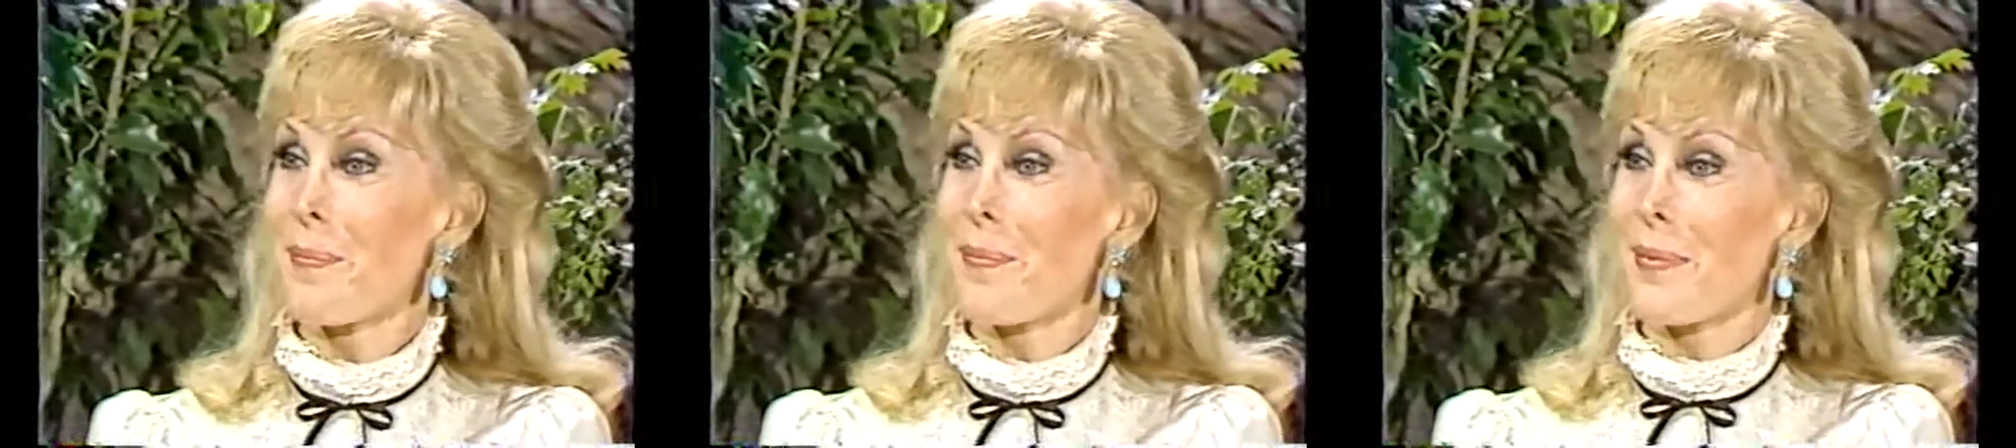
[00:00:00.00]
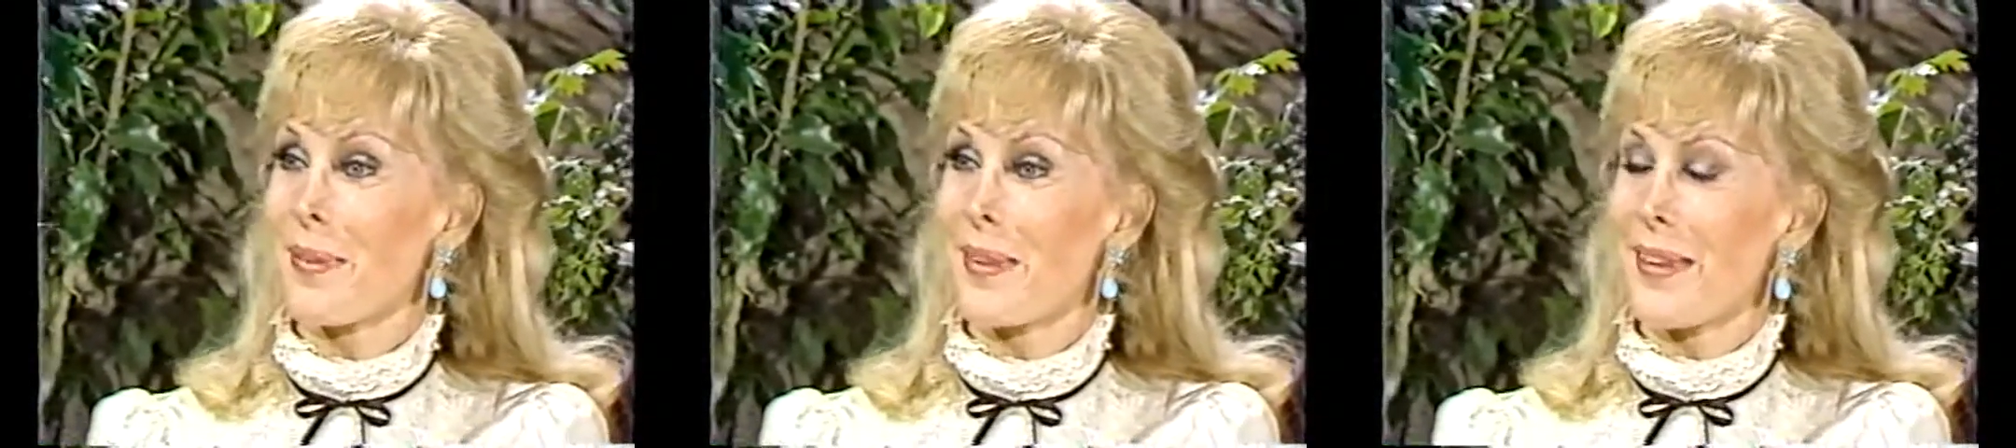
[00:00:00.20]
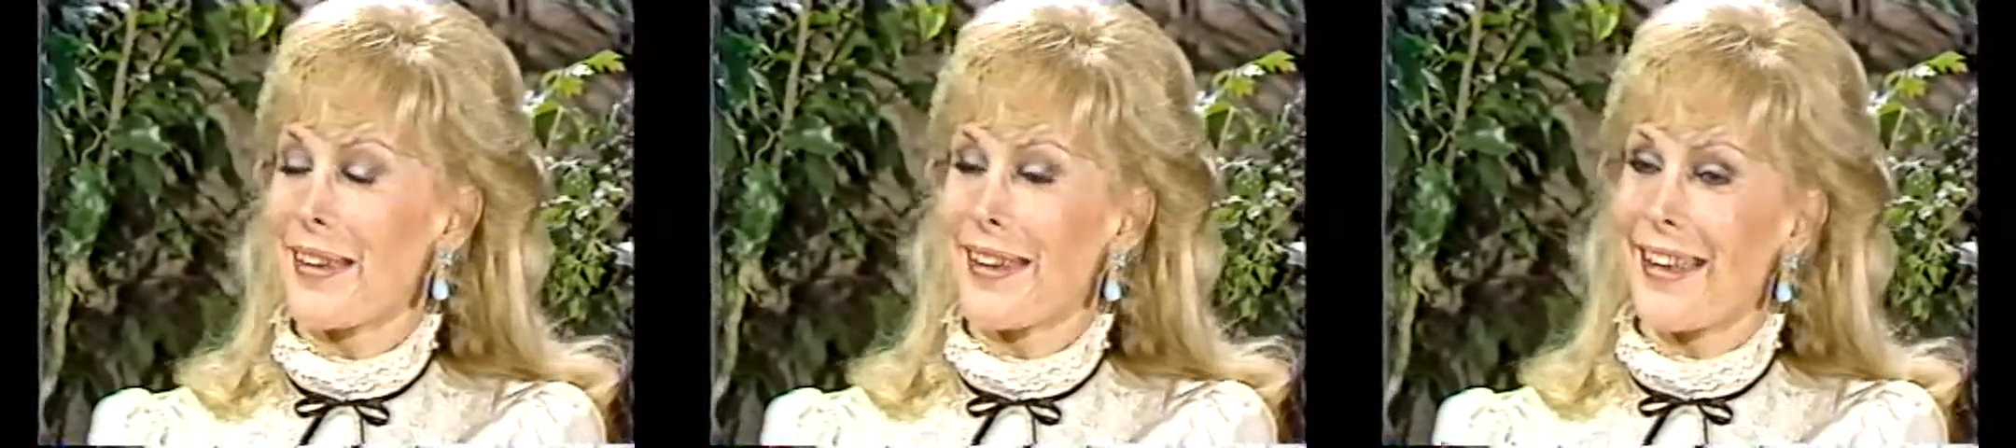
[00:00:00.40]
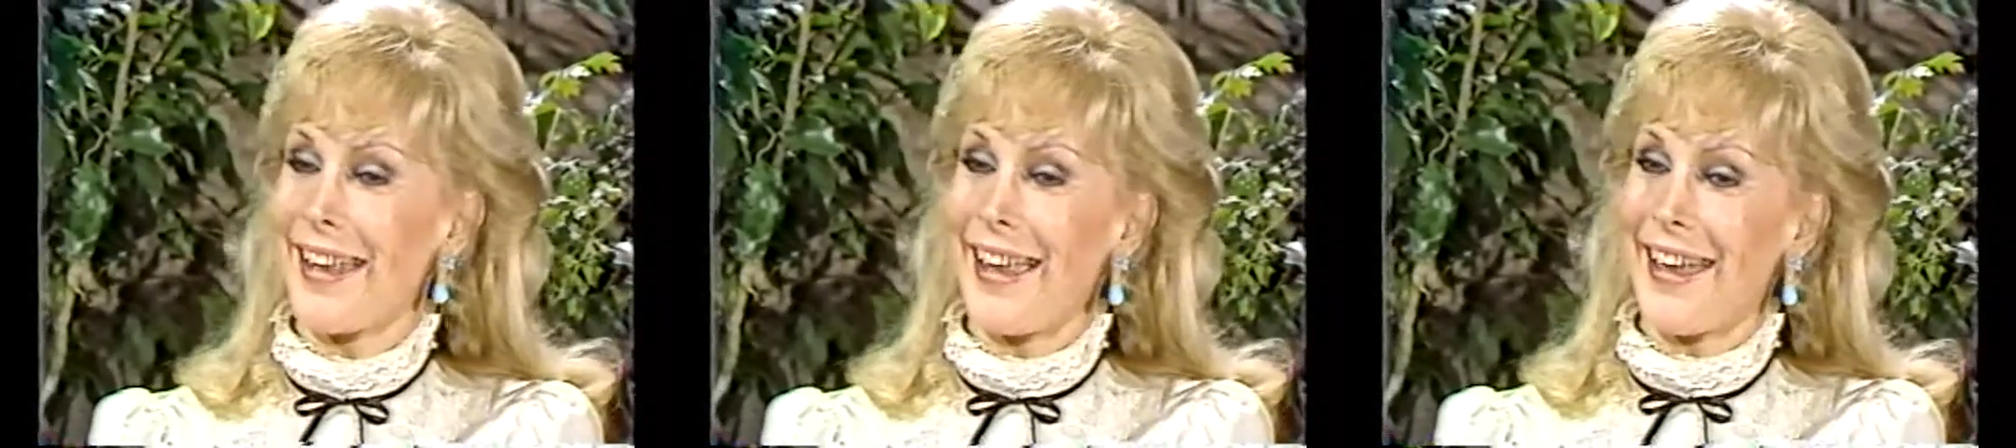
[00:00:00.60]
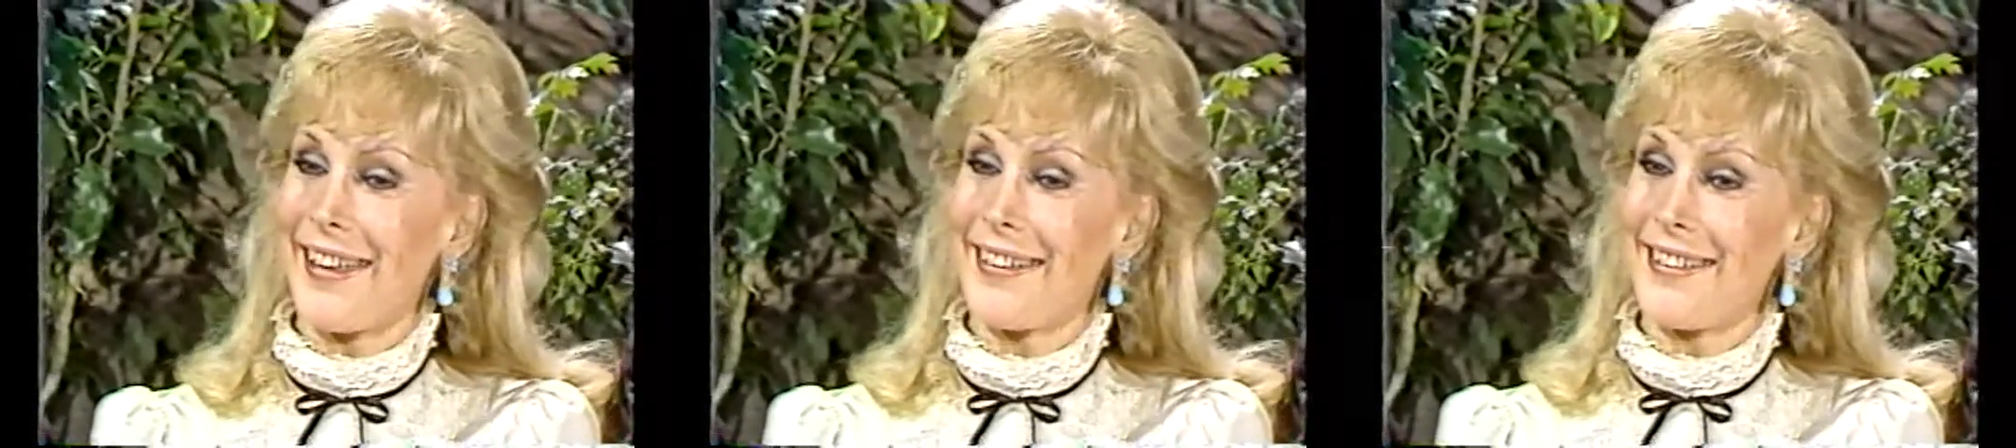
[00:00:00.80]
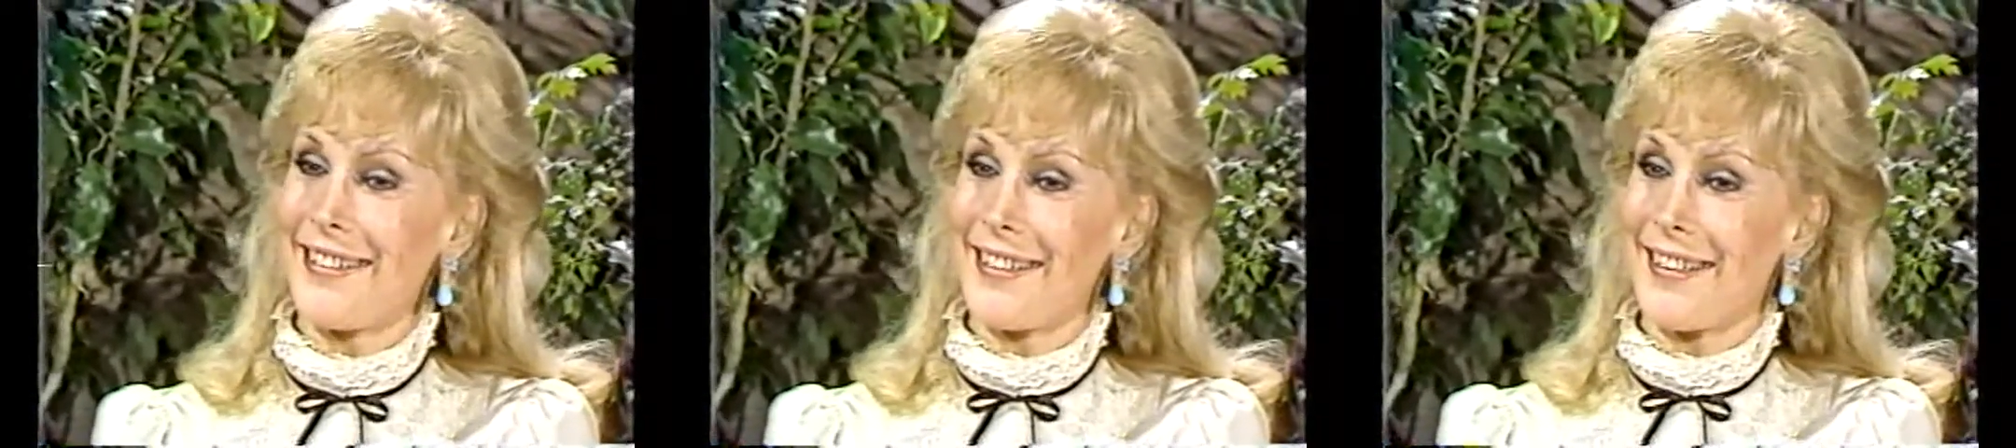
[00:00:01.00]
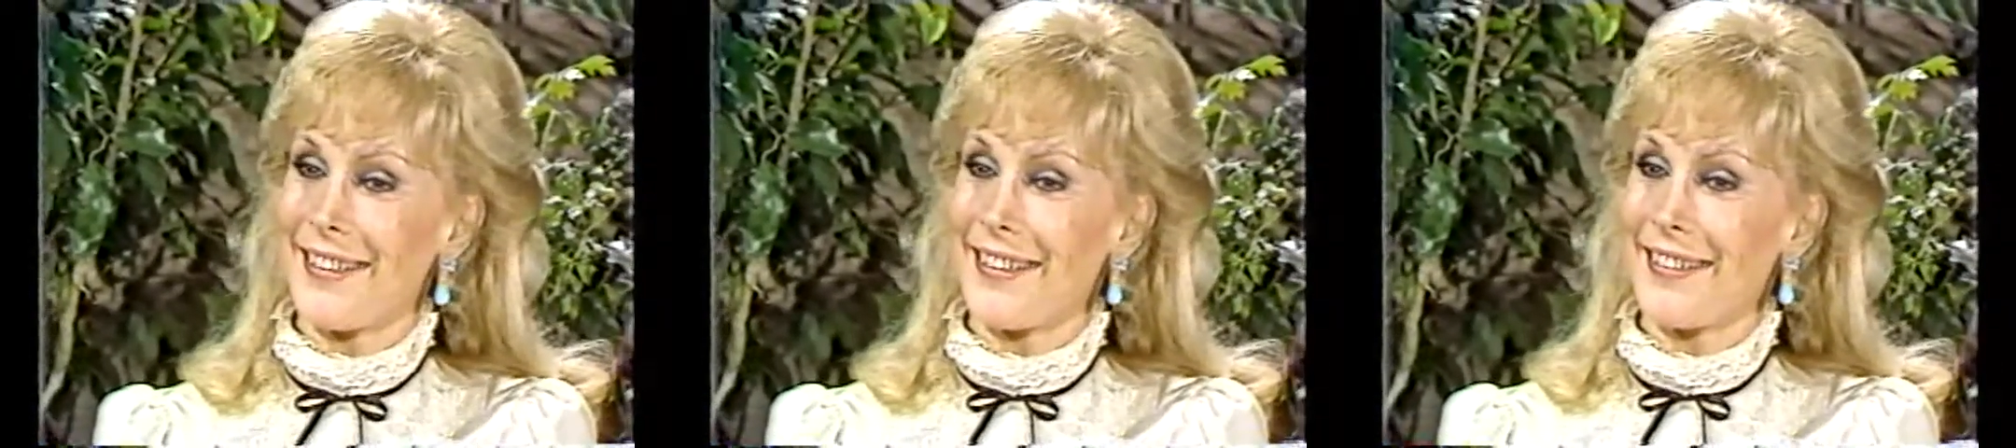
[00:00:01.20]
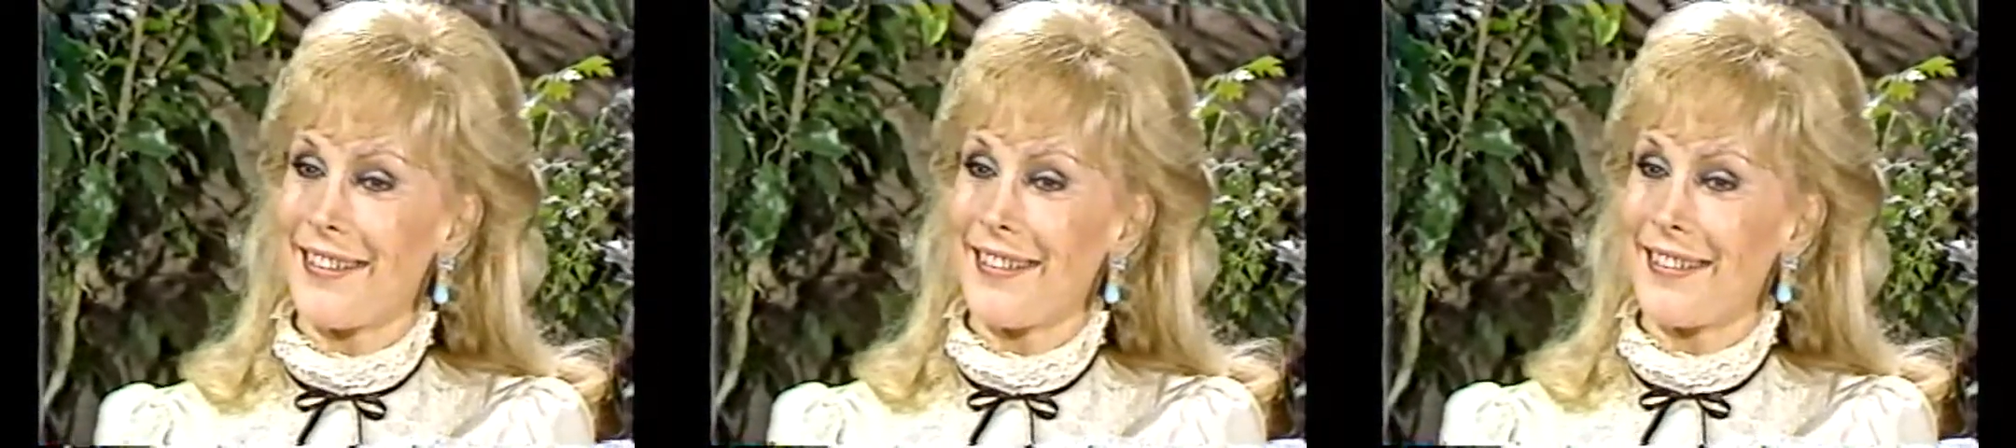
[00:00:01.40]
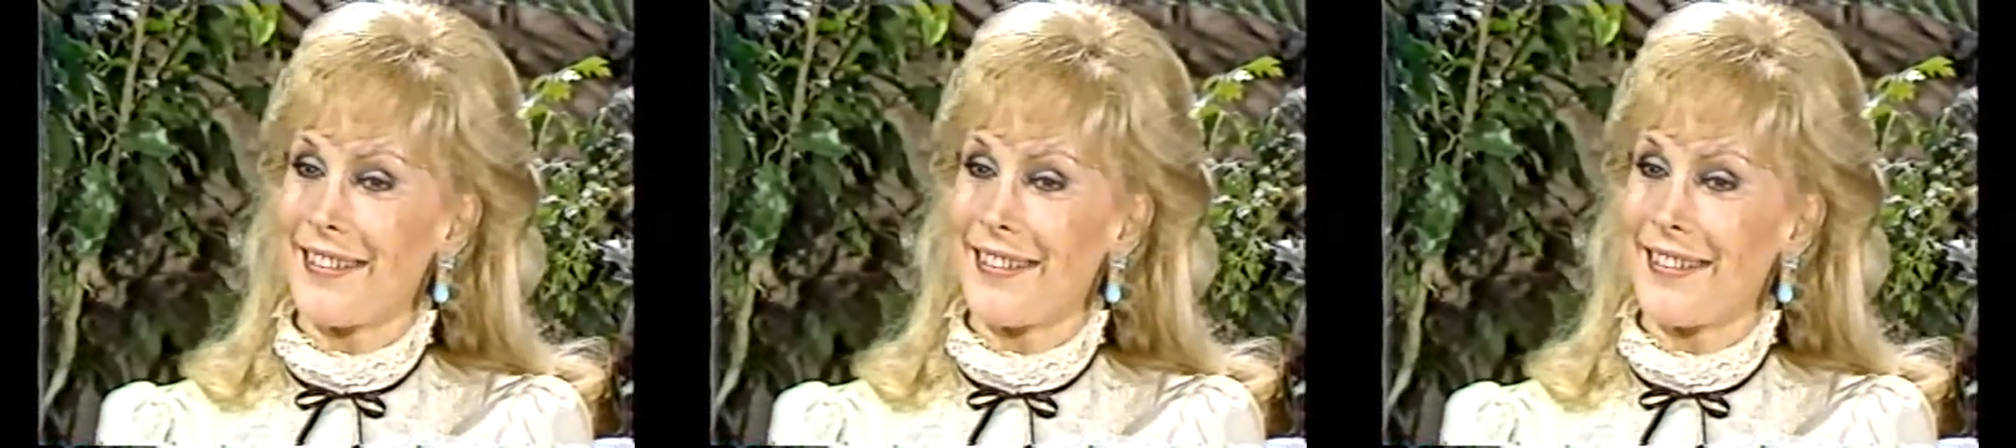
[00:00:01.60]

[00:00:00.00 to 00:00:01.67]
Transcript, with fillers: Yes, indeed. And, uh,